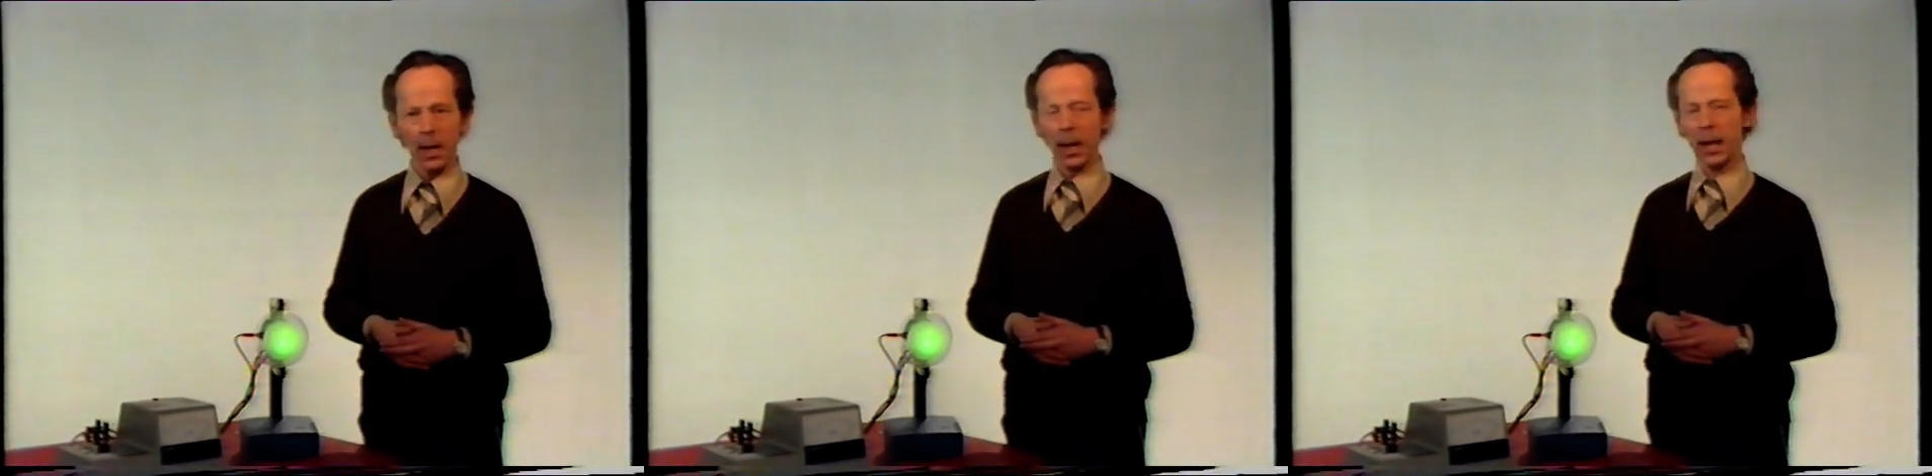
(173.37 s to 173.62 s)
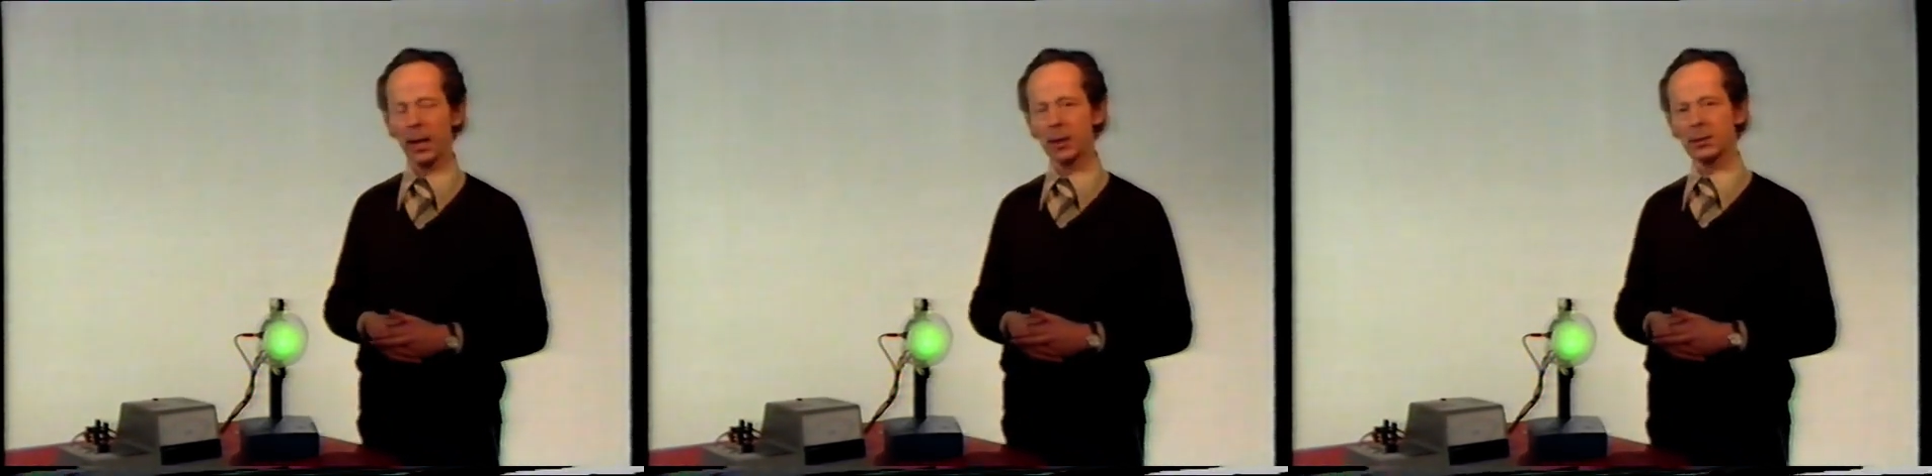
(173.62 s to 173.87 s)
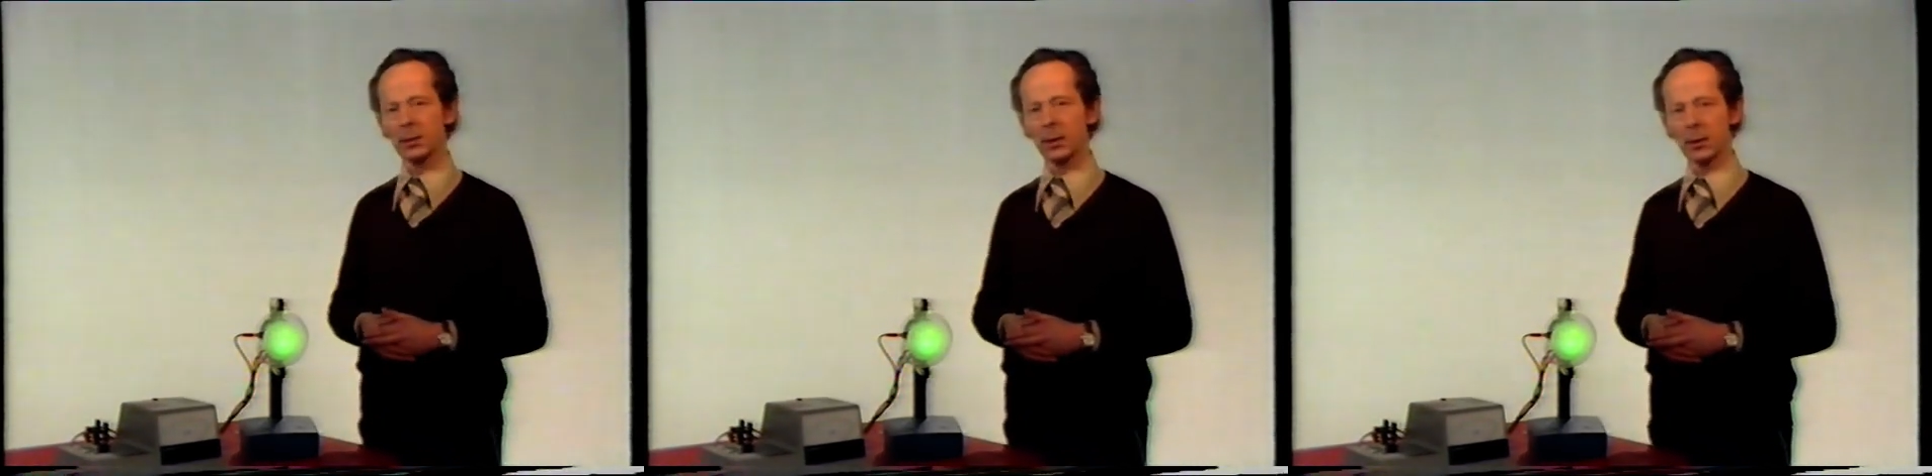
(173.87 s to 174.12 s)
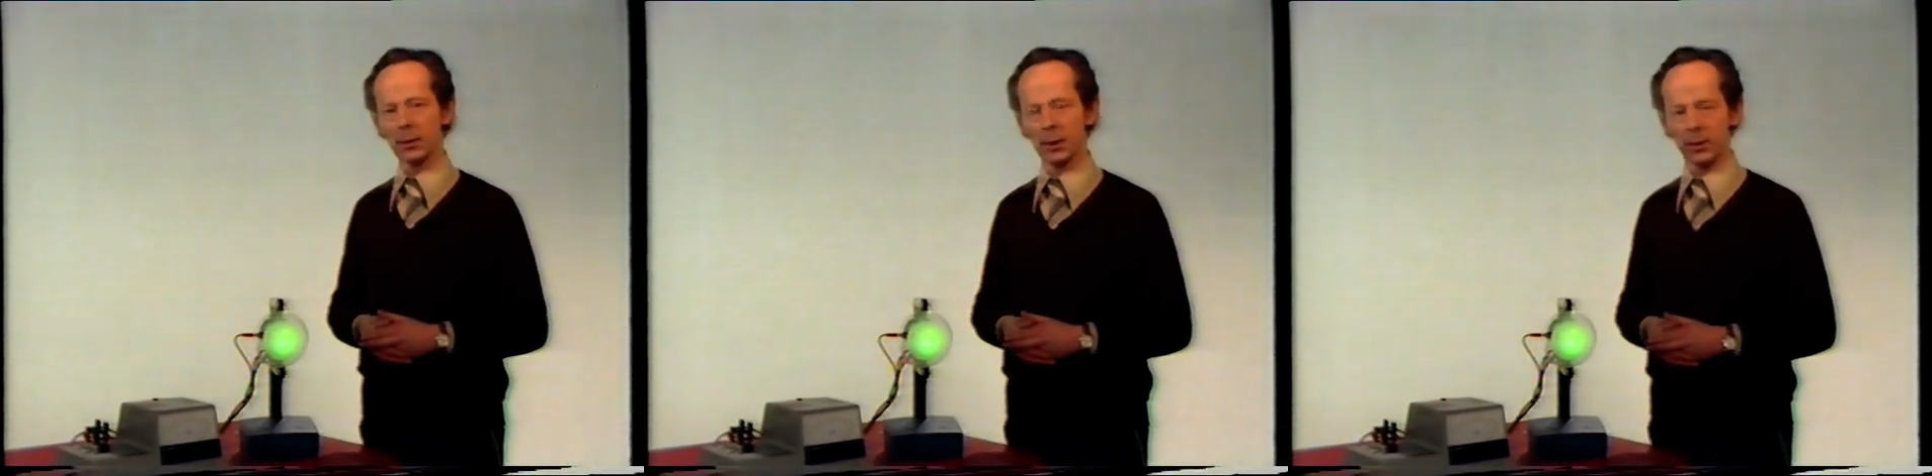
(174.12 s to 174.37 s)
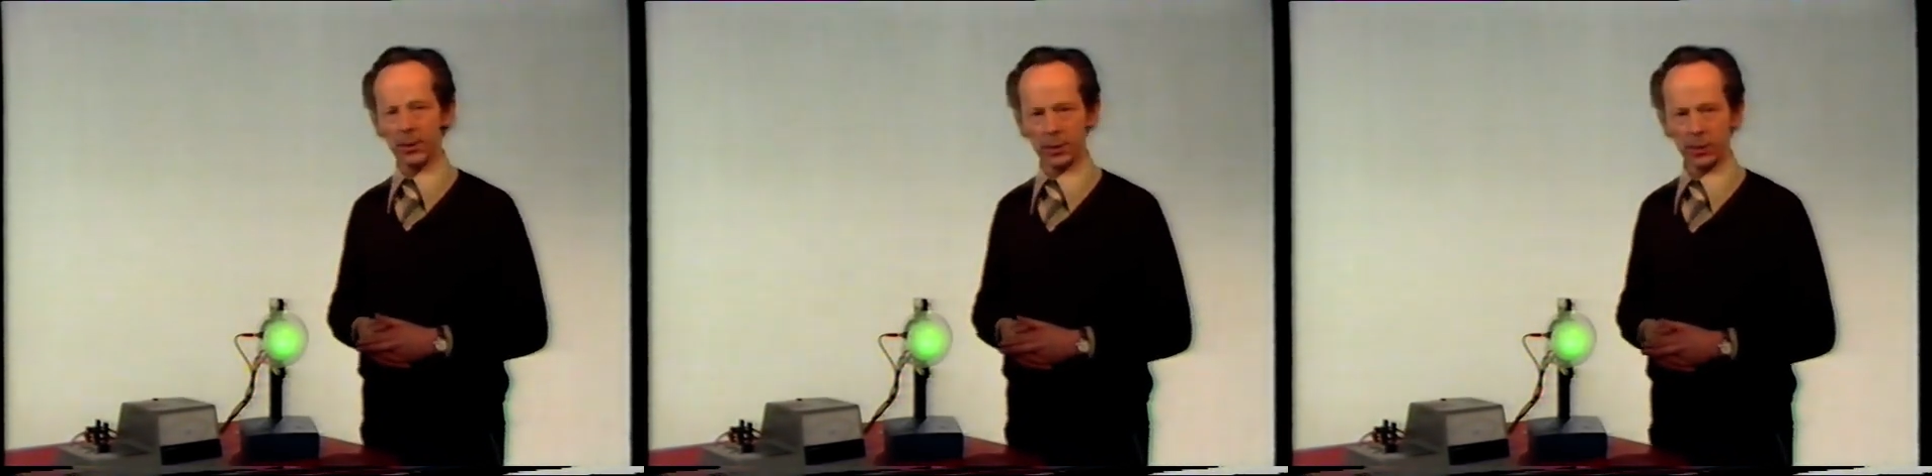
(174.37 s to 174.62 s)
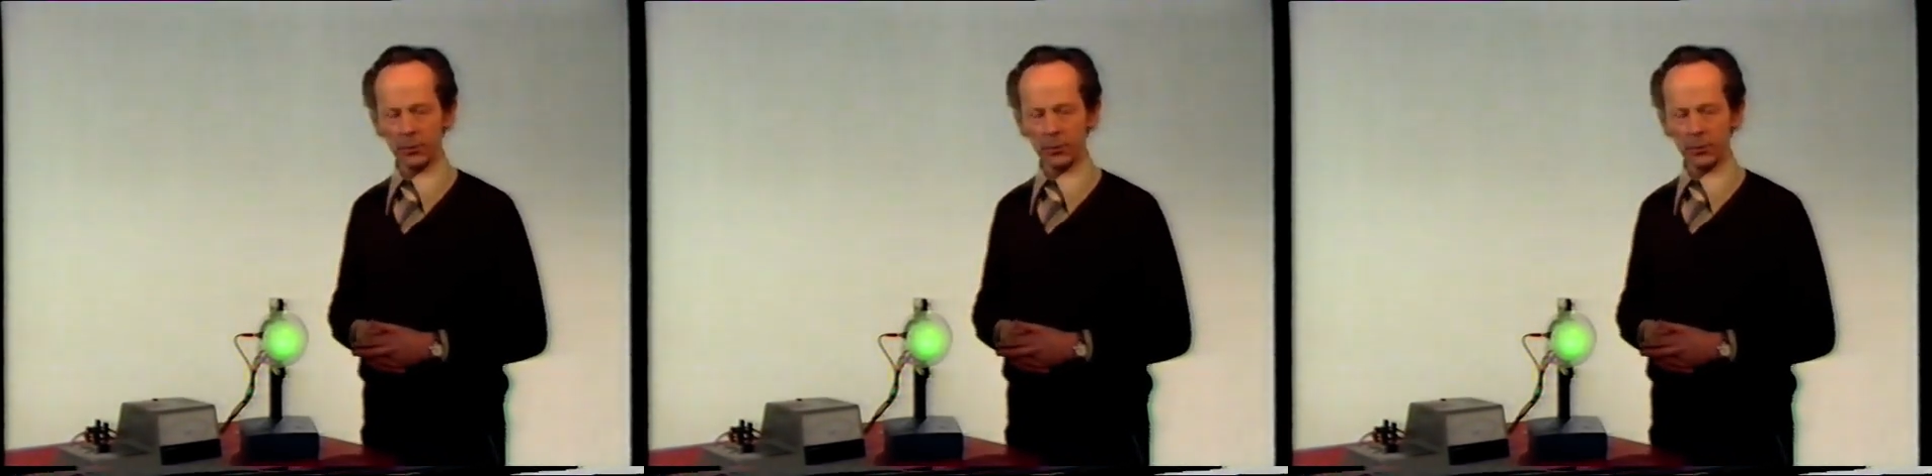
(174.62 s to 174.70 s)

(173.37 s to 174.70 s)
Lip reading: and this is the